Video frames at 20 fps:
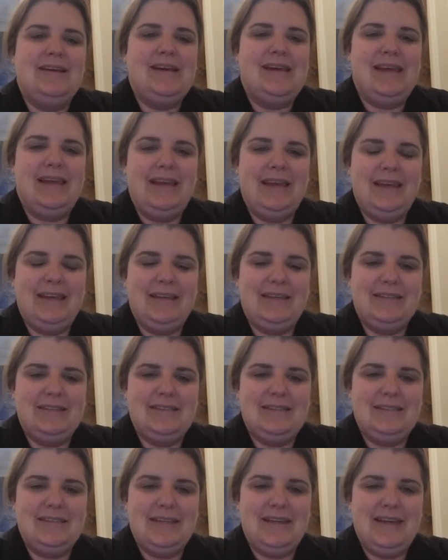
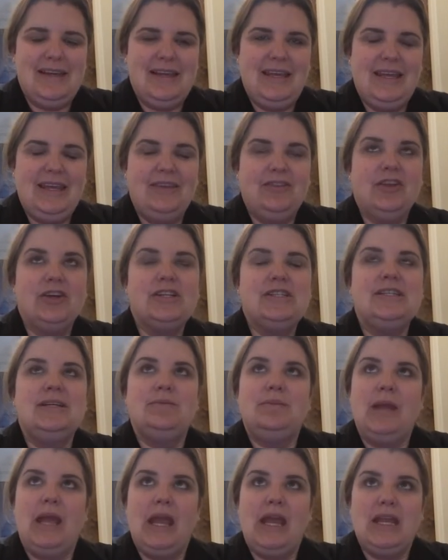And he looked at
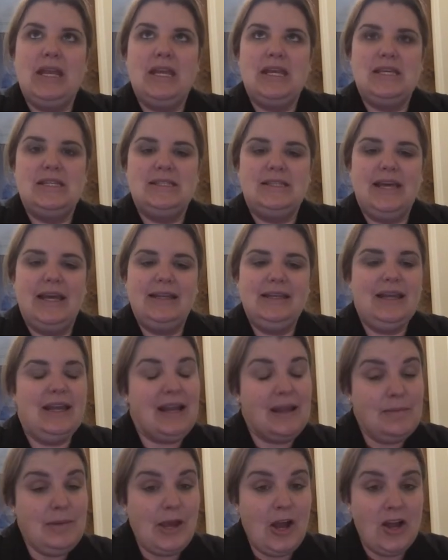me and he said,
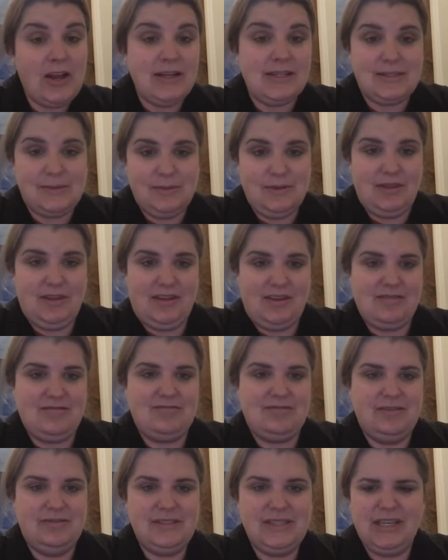can I be honest with you?
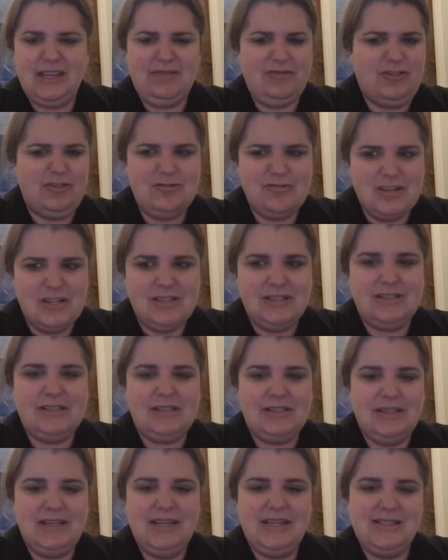And I was like, of
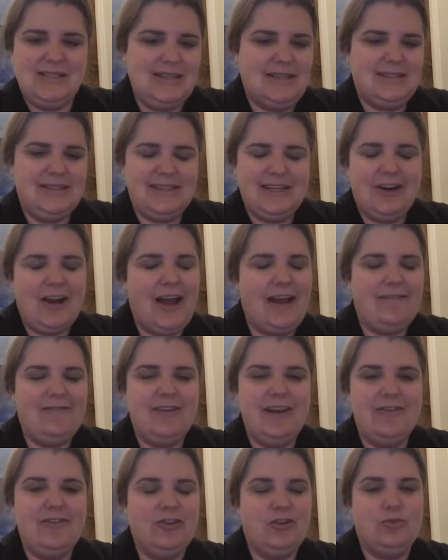course. And he said, Sarah, I've
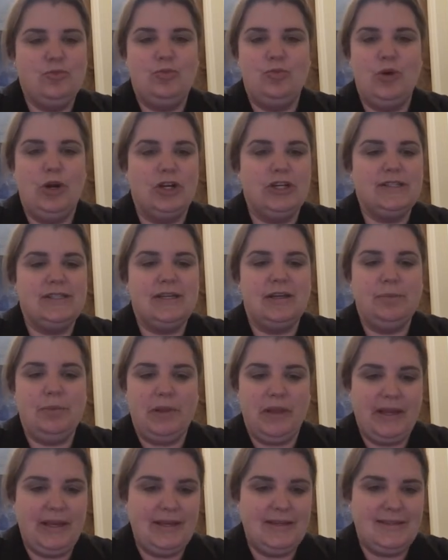never worked at a
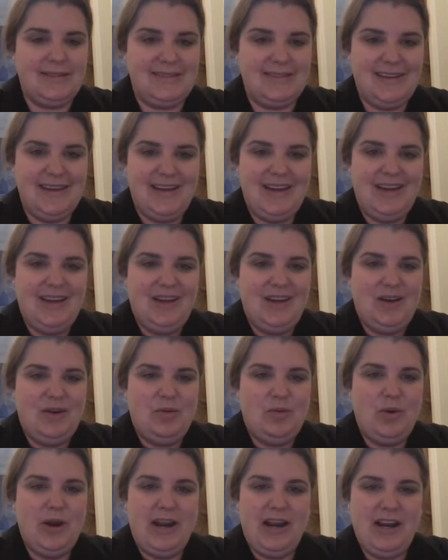place
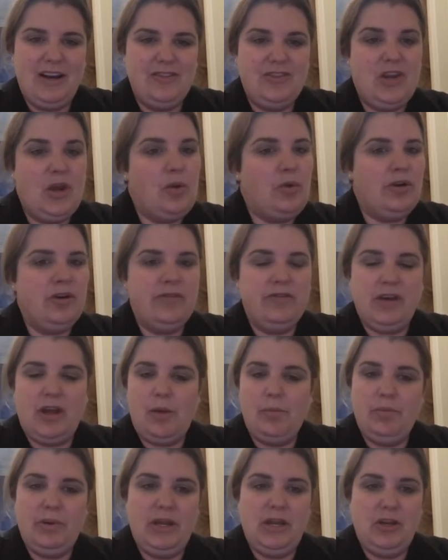where the owner of the
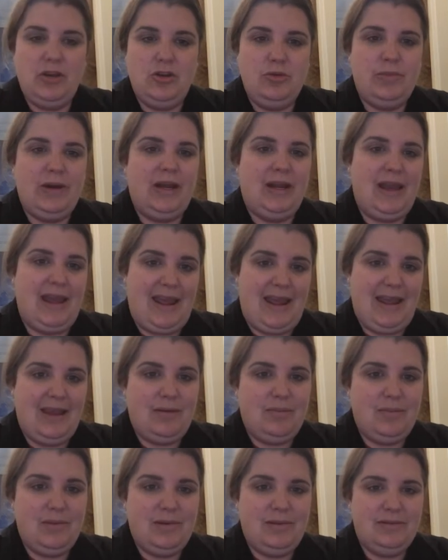company knew my
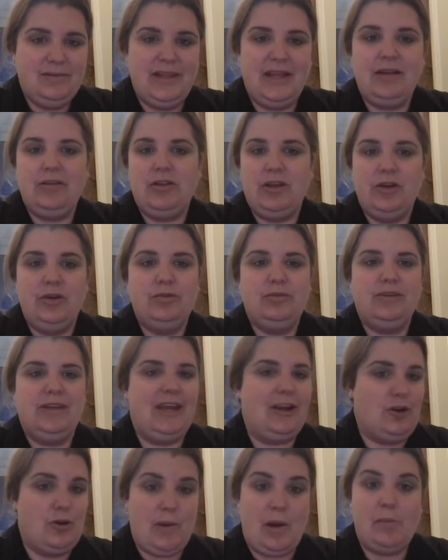name, let alone
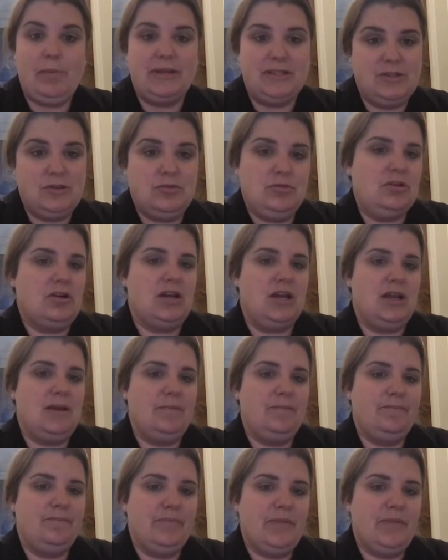cared about my story.